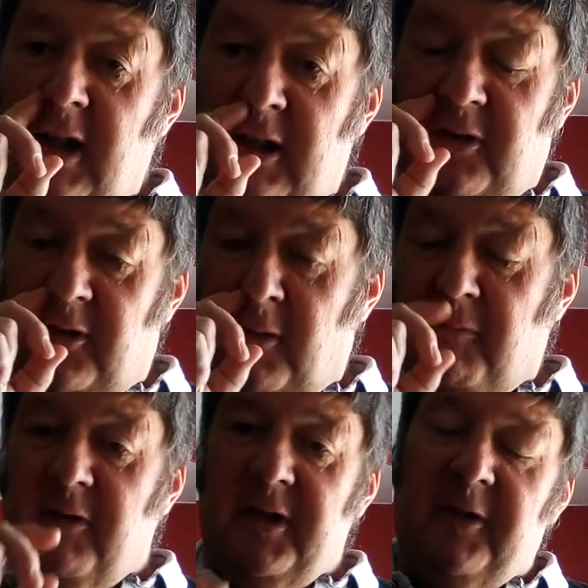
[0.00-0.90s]
just to
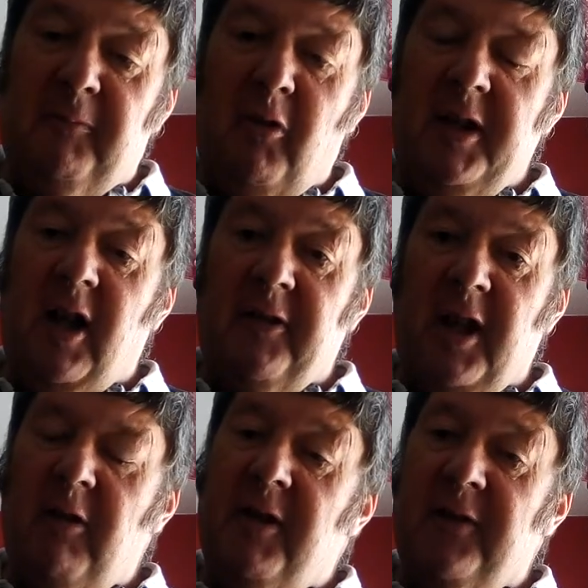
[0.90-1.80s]
put this point, I
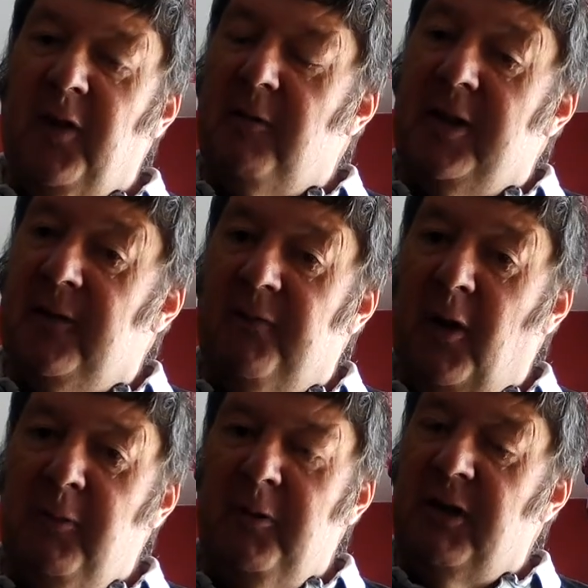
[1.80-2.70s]
know there's various
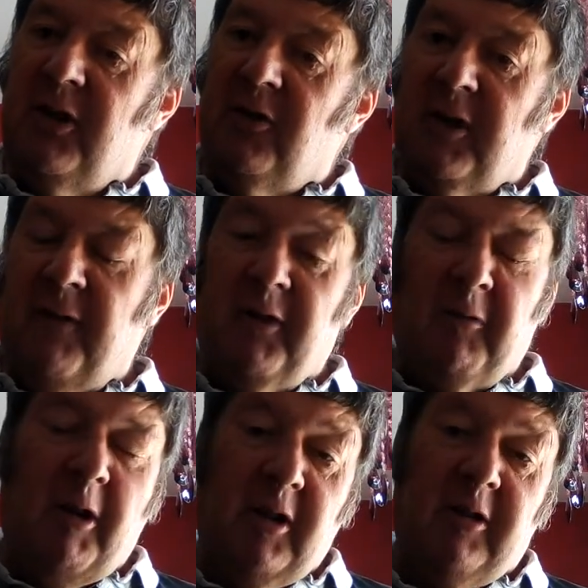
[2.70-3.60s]
folk musicians have their
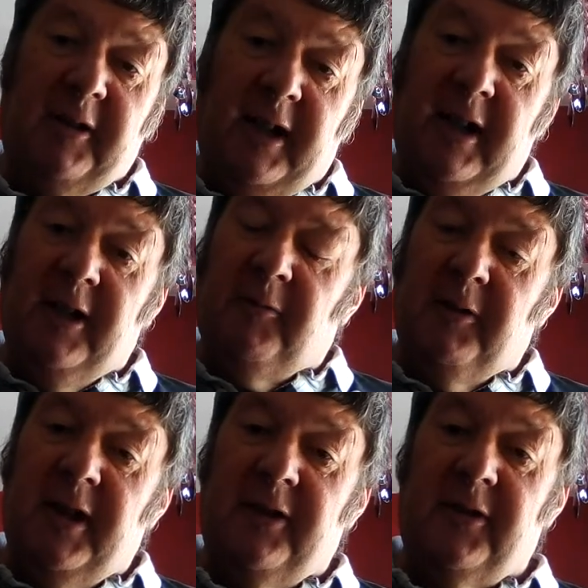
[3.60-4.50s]
own ideas with
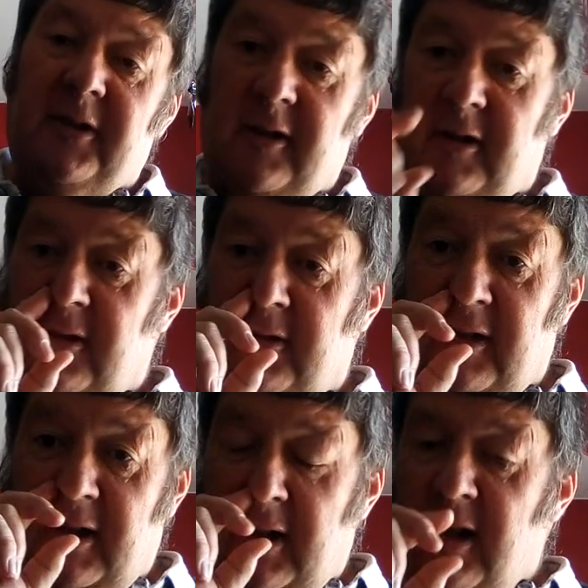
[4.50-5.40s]
this,
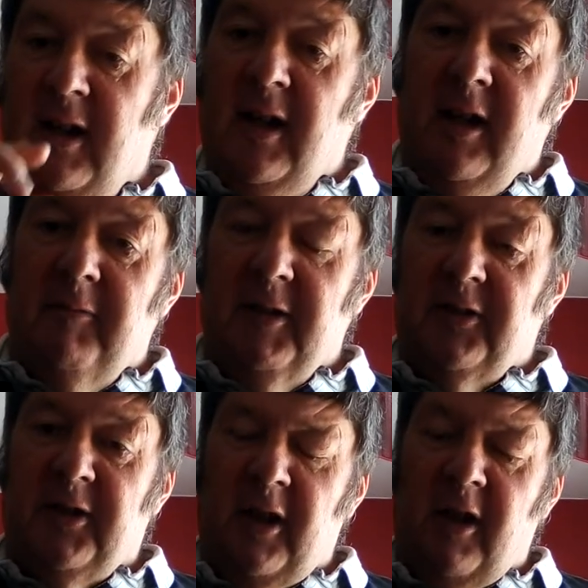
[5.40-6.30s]
but